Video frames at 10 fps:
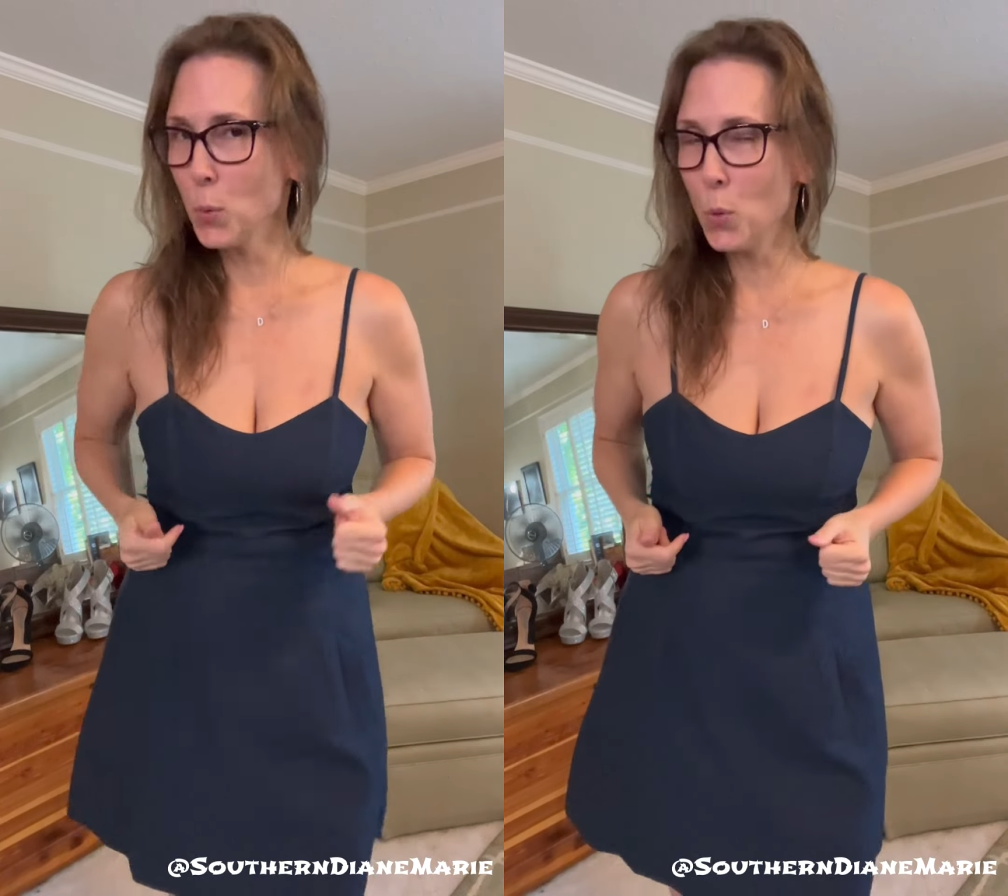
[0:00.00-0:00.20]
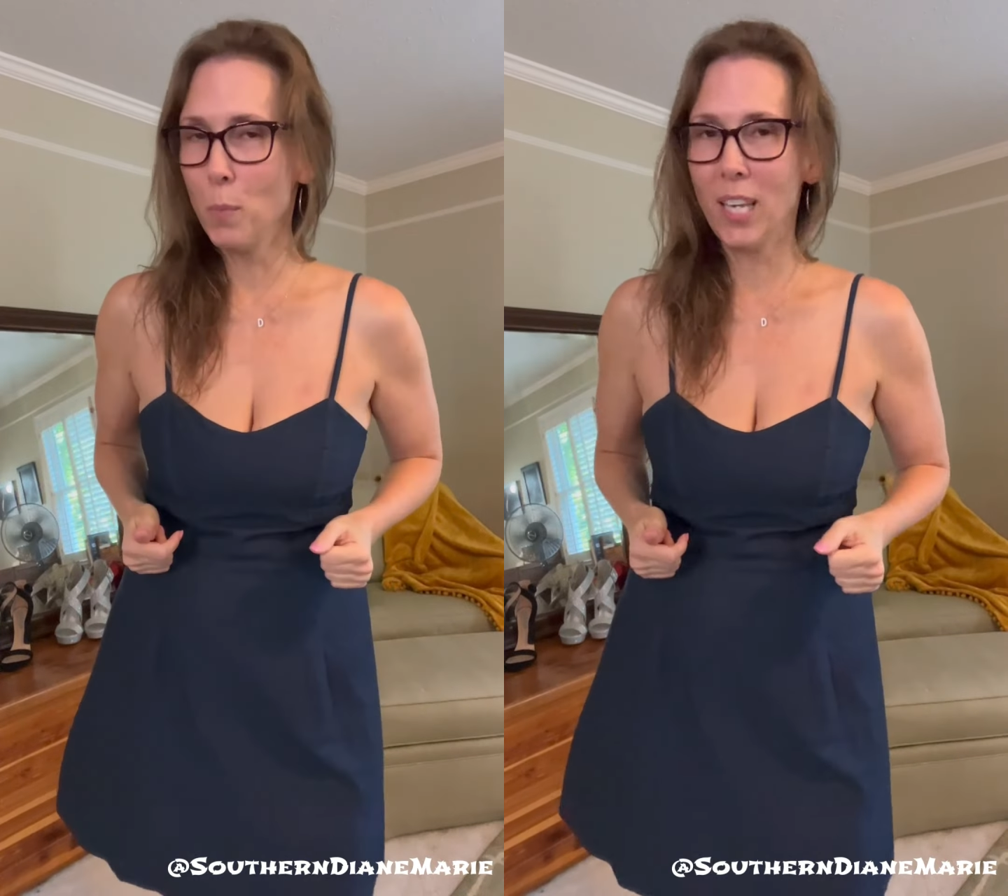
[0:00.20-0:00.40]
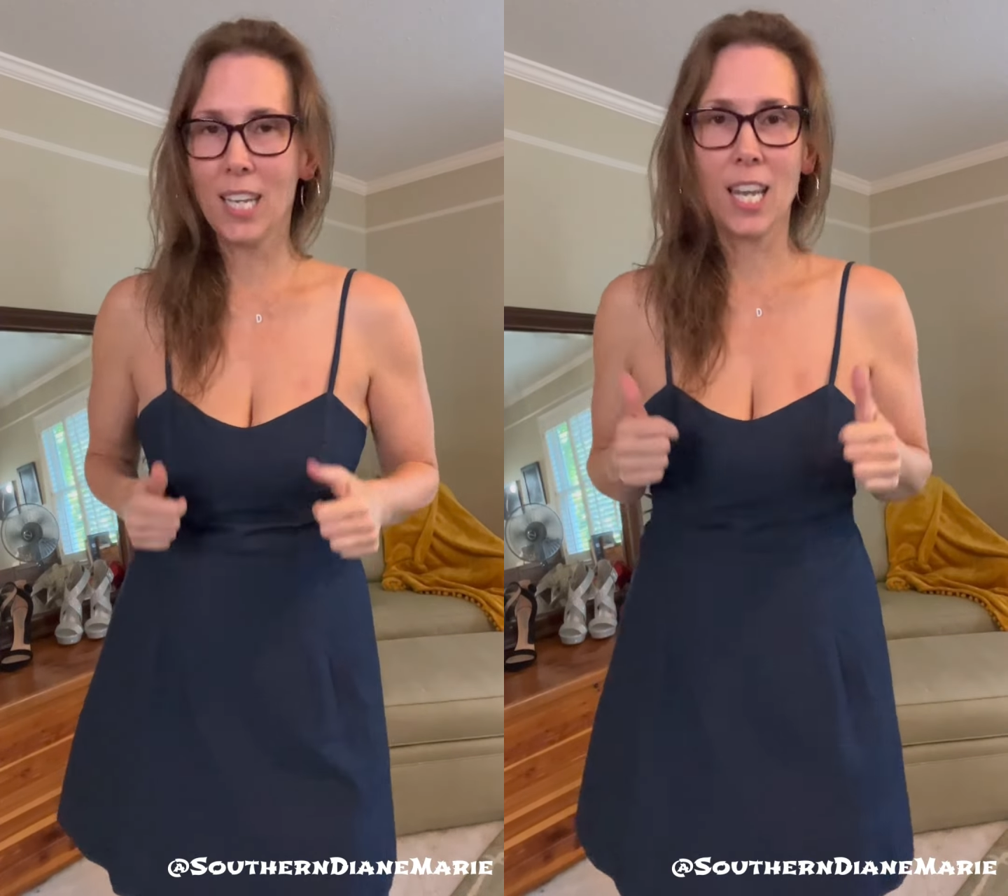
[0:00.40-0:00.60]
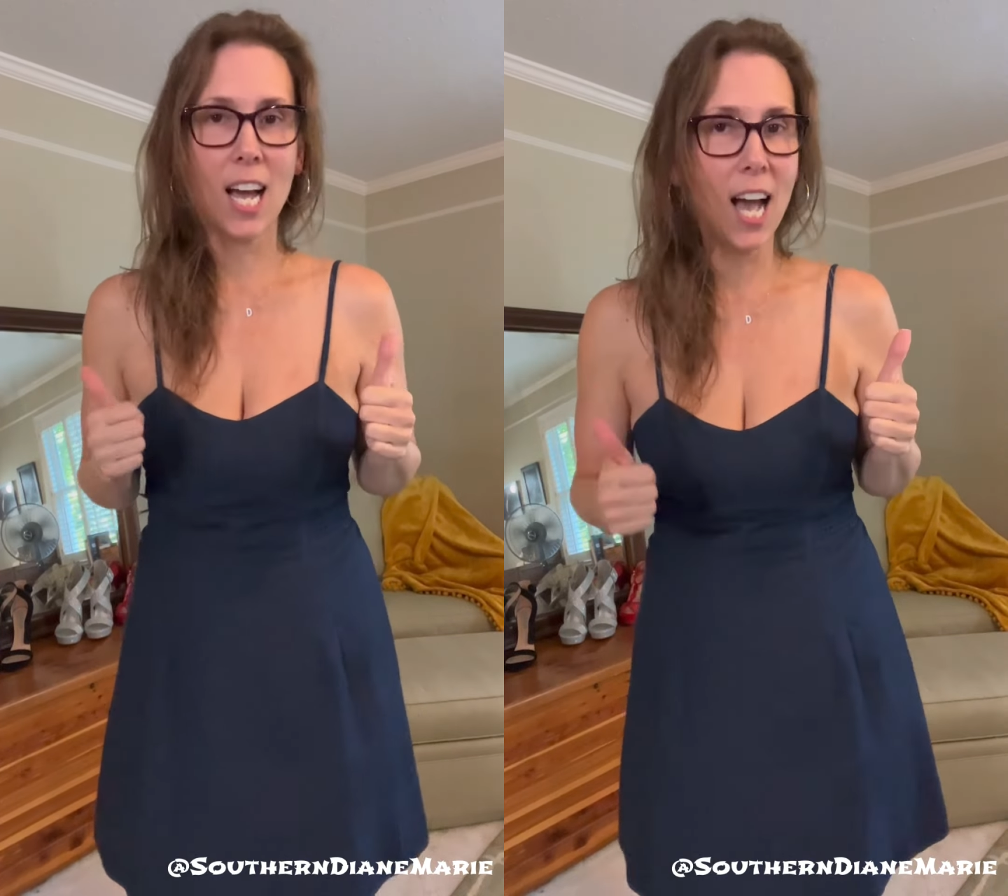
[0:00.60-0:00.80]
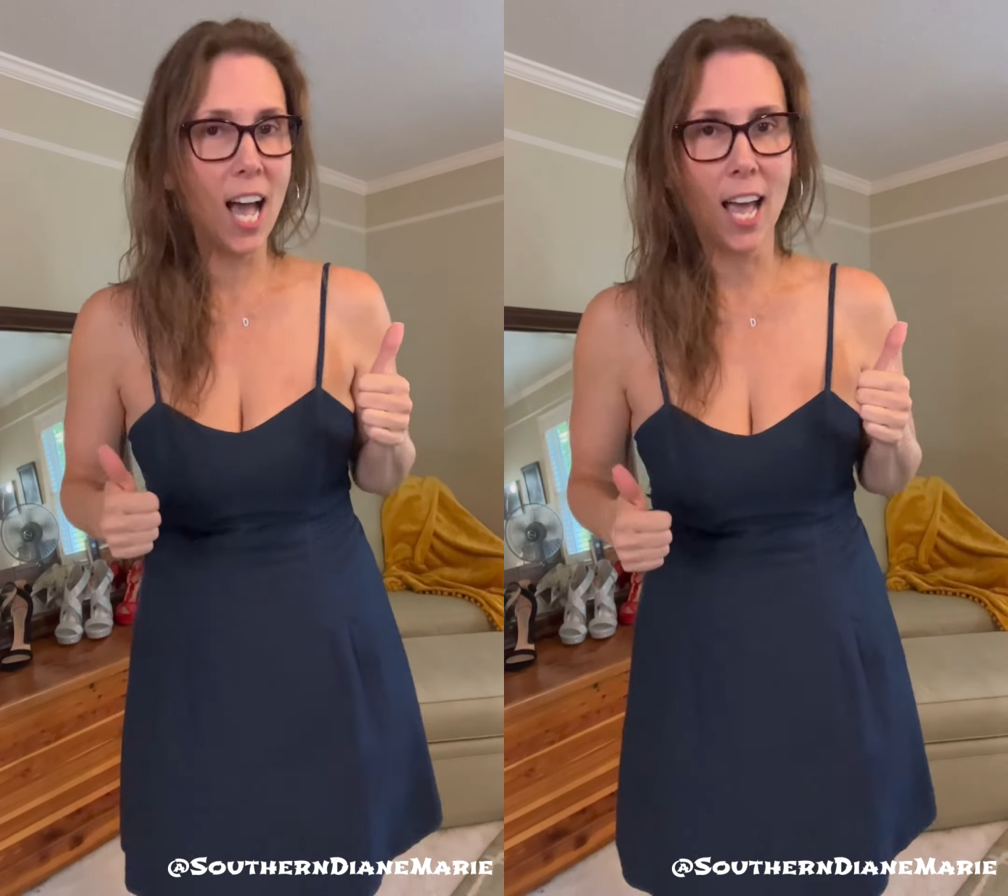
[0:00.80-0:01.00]
with me
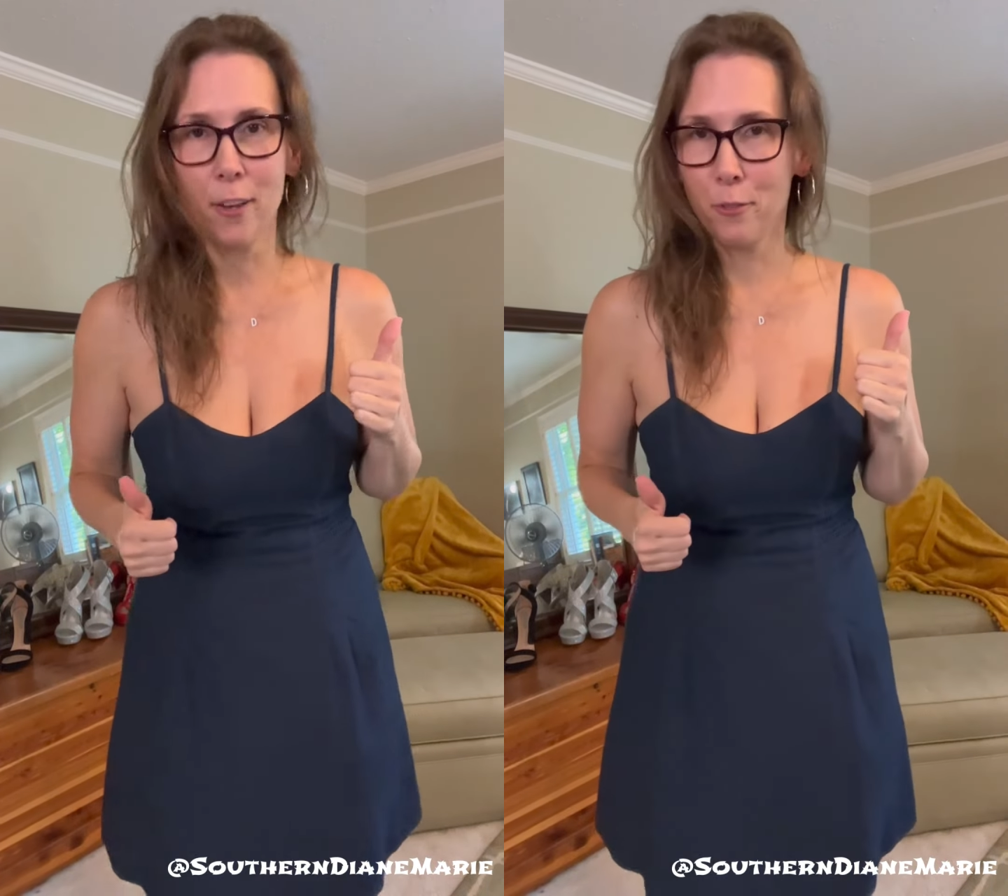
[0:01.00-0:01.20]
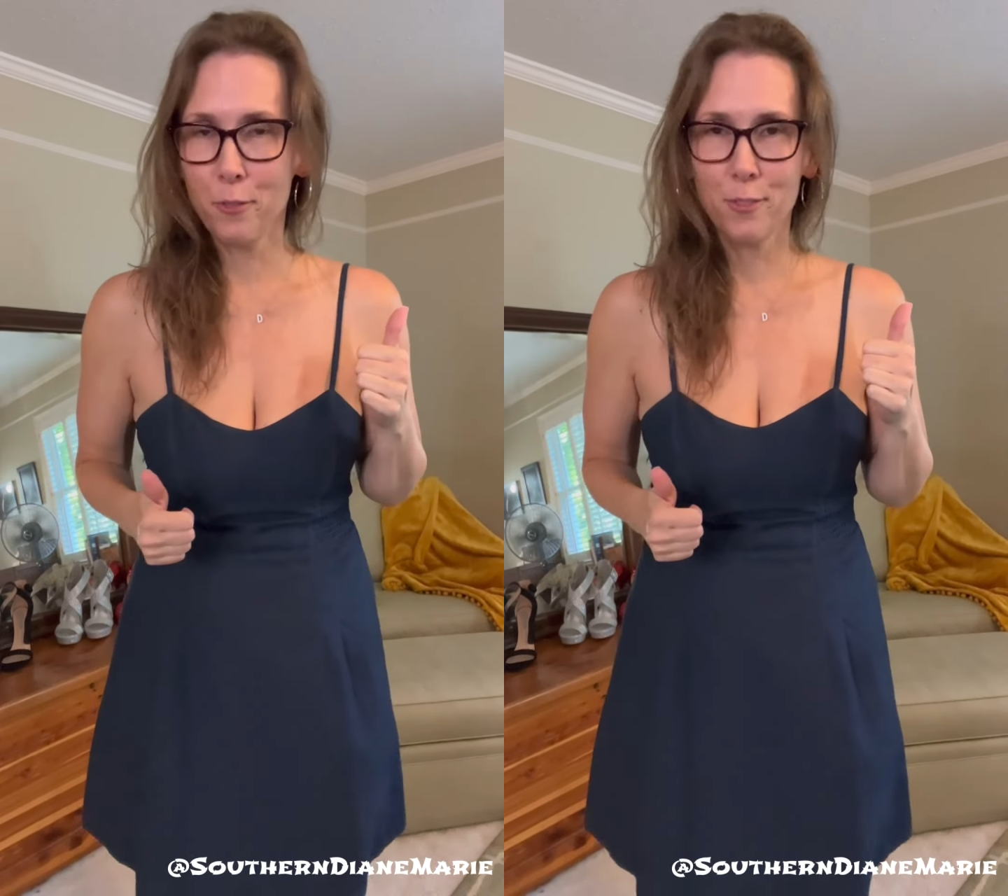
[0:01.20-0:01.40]
live.